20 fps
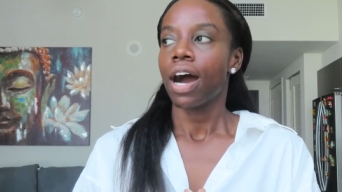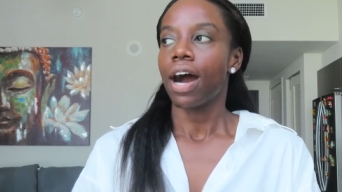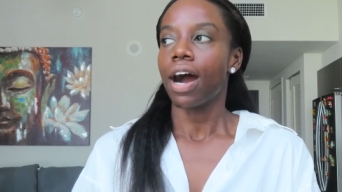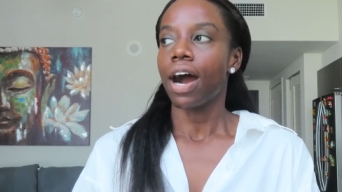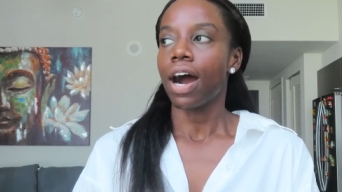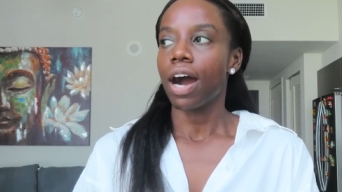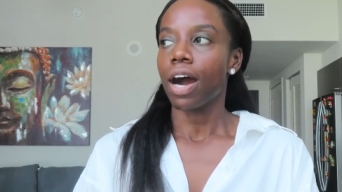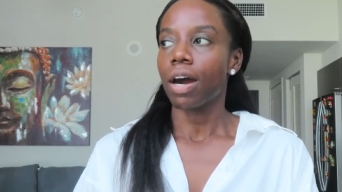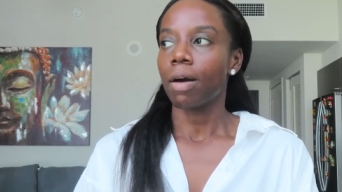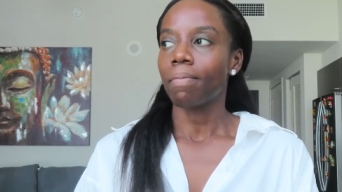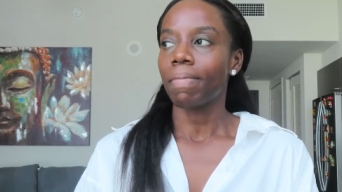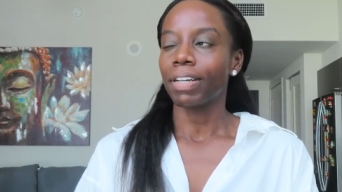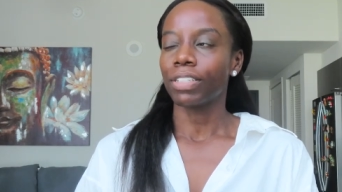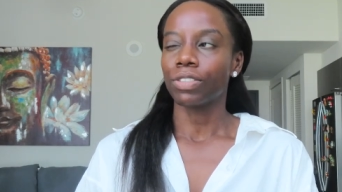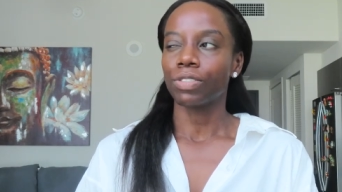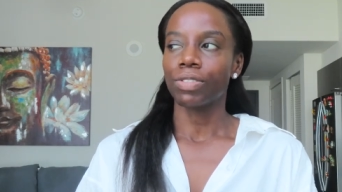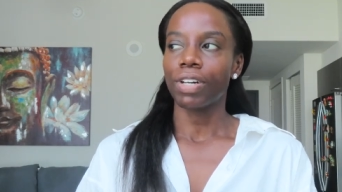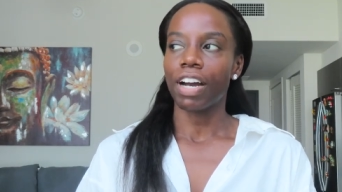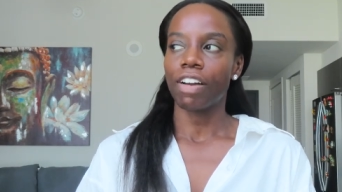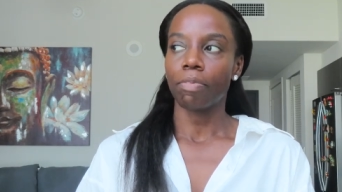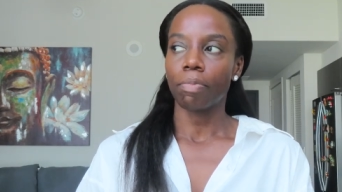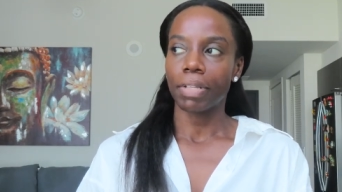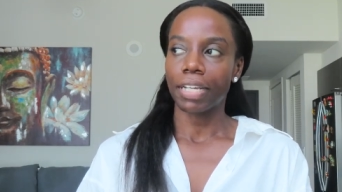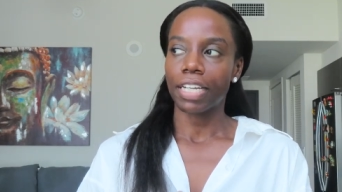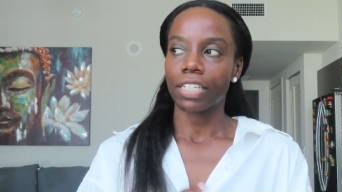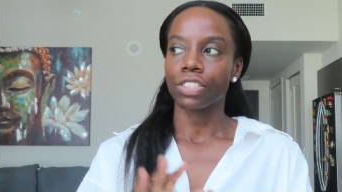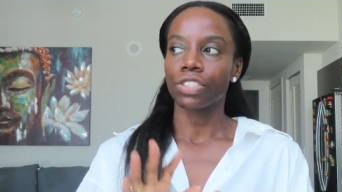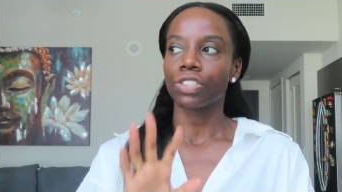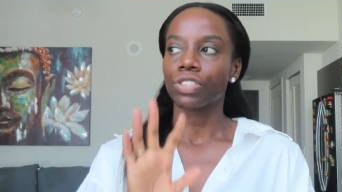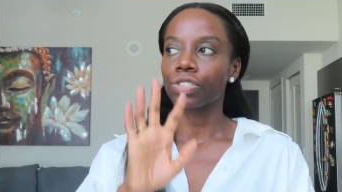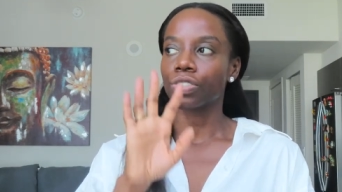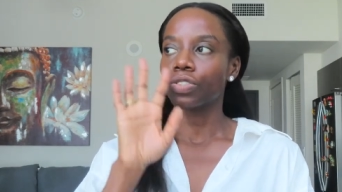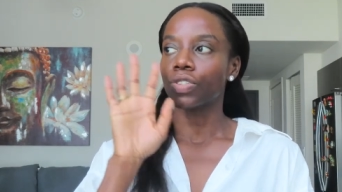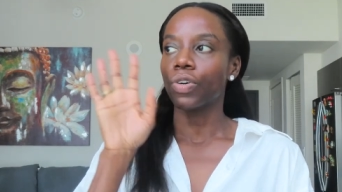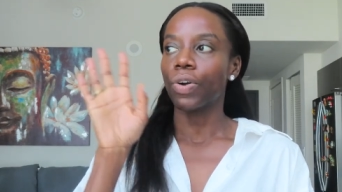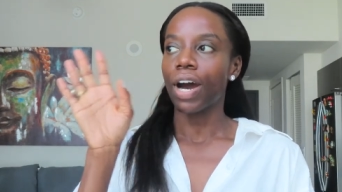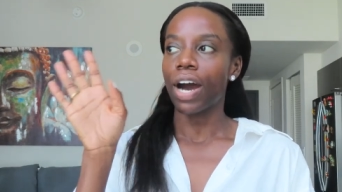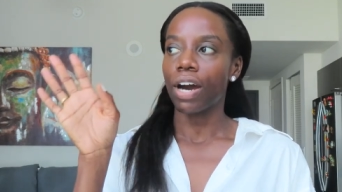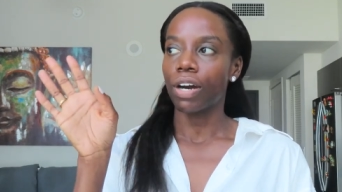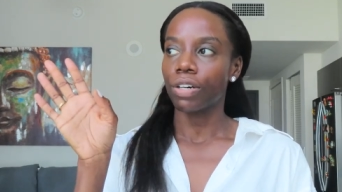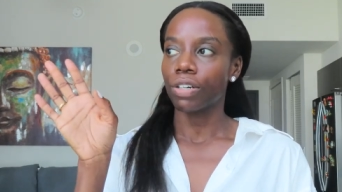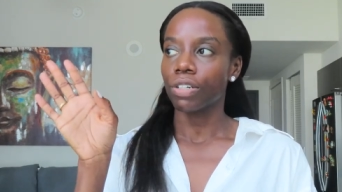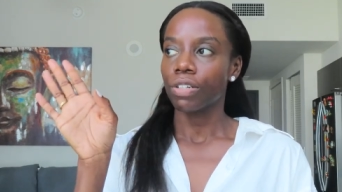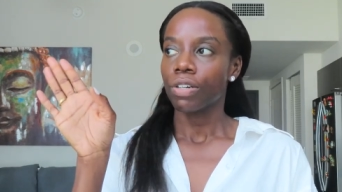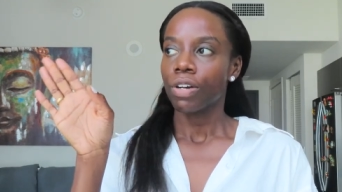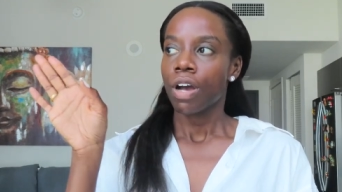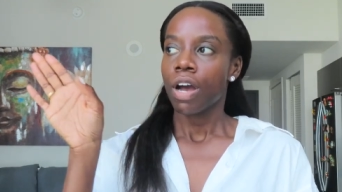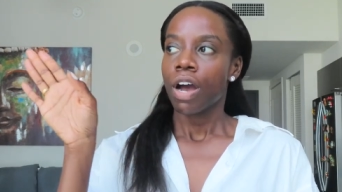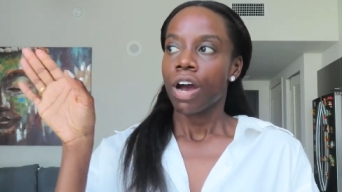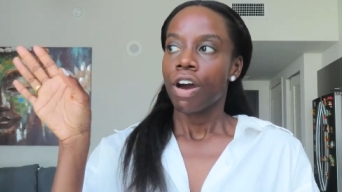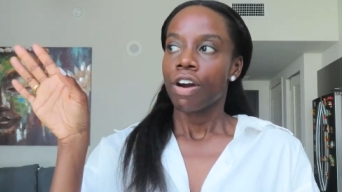Um, I do have plans to go out